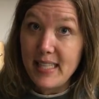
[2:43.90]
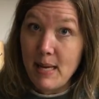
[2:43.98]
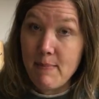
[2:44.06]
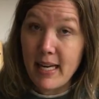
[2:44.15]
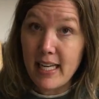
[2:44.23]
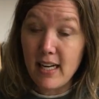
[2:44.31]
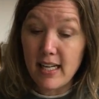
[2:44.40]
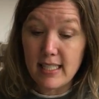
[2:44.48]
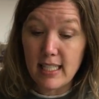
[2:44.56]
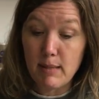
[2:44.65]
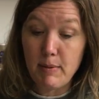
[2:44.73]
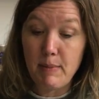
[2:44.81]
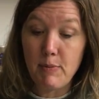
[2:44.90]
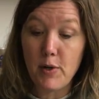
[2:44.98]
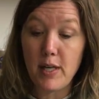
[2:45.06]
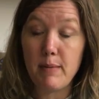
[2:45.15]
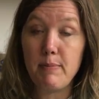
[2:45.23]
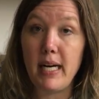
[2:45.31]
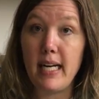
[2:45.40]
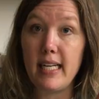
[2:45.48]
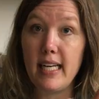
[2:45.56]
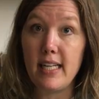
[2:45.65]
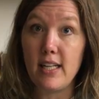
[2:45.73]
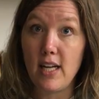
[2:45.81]
might cost a little bit more, but
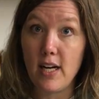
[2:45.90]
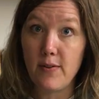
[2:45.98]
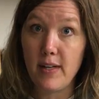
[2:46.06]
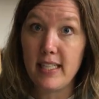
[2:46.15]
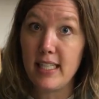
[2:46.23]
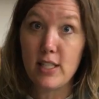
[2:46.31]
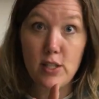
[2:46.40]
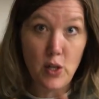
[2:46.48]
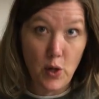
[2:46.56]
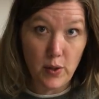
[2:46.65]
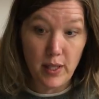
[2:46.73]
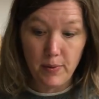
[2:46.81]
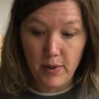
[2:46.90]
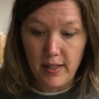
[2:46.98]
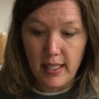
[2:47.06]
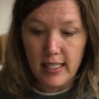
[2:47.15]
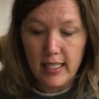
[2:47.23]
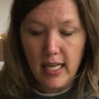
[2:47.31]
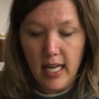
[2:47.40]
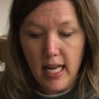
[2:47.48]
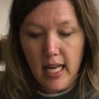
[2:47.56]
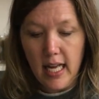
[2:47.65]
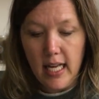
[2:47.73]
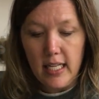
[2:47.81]
in the long run, it's totally worth it.
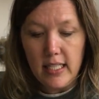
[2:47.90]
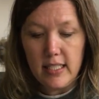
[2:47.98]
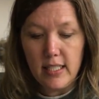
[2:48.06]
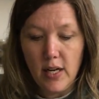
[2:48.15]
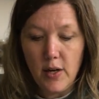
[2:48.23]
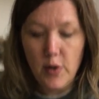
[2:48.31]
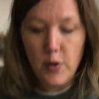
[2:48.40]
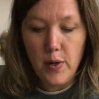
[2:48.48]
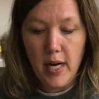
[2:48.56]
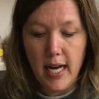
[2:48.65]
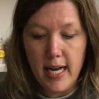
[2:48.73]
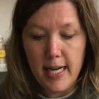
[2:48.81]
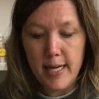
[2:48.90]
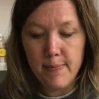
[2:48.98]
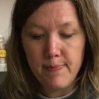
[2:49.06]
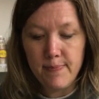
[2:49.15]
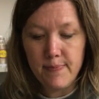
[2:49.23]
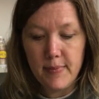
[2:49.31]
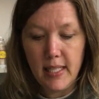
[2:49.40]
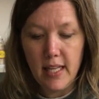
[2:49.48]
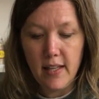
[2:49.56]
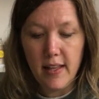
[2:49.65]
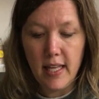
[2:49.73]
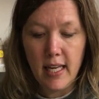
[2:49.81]
So the
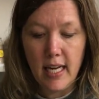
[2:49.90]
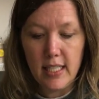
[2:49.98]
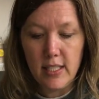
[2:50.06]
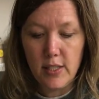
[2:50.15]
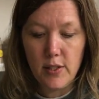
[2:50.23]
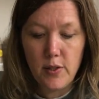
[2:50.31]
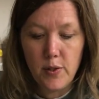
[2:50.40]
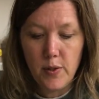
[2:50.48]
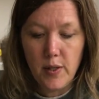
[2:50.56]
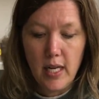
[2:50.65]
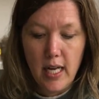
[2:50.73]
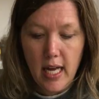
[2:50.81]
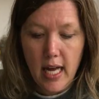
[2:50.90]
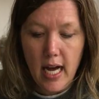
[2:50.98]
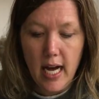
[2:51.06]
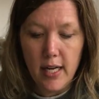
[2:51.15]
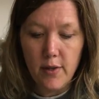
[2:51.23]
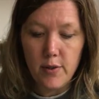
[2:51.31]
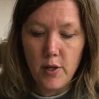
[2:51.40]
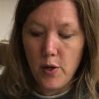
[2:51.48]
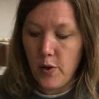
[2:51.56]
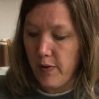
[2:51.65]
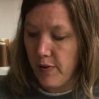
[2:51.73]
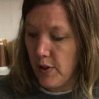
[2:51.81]
other thing I do, I don't
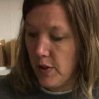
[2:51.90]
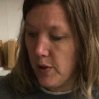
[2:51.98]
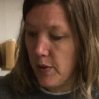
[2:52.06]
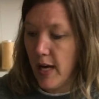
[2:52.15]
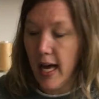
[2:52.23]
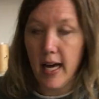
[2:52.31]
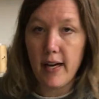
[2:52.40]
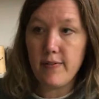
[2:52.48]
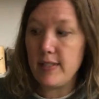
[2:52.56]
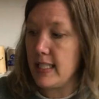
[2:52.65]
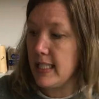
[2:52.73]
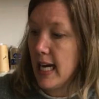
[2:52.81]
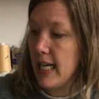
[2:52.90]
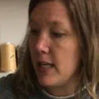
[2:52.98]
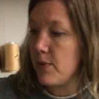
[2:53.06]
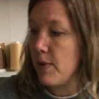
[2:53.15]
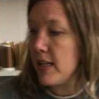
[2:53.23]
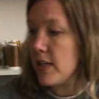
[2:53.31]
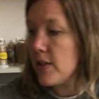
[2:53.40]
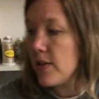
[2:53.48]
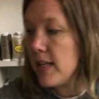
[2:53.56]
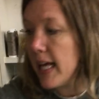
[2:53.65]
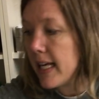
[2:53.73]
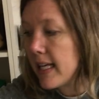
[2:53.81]
know if you have decided whether you
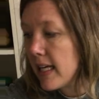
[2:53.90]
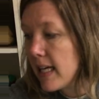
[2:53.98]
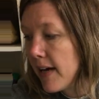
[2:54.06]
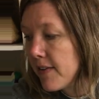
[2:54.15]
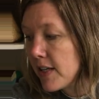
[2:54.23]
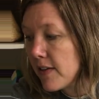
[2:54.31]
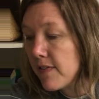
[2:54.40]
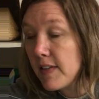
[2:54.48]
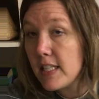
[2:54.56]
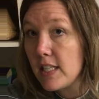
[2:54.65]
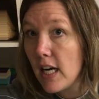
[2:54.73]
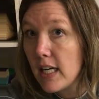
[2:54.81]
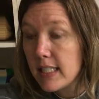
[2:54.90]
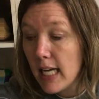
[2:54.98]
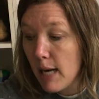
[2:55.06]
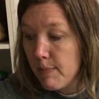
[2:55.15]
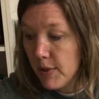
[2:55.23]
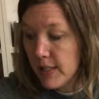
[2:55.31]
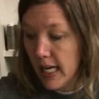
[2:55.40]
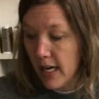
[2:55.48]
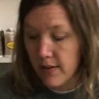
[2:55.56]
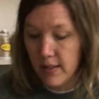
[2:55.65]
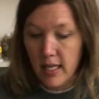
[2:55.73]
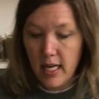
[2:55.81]
like having your feed dogs up or
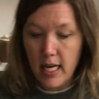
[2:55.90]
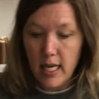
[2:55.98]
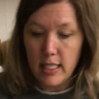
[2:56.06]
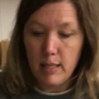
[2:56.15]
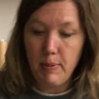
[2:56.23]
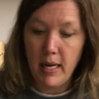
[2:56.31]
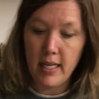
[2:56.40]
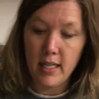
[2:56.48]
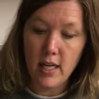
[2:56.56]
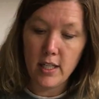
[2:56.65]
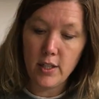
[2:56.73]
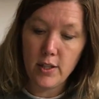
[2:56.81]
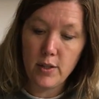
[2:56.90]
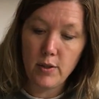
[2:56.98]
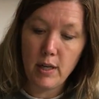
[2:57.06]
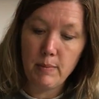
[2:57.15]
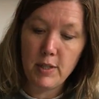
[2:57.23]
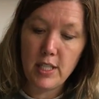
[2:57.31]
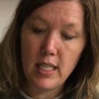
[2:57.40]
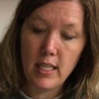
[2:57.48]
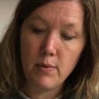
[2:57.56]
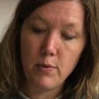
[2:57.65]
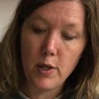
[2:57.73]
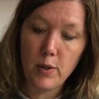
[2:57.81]
down, depending on your sewing machine,
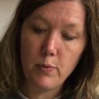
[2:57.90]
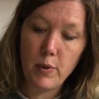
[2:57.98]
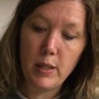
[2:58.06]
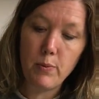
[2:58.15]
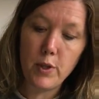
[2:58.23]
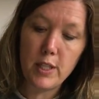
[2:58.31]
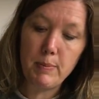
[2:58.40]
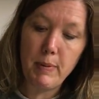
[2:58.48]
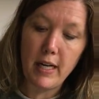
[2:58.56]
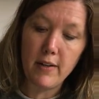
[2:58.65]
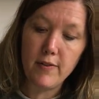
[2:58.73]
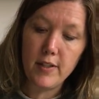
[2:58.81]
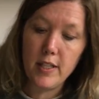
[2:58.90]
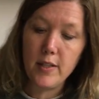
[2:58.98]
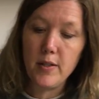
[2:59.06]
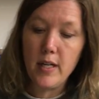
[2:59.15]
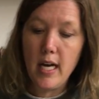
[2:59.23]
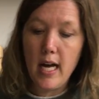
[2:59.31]
what works better for you.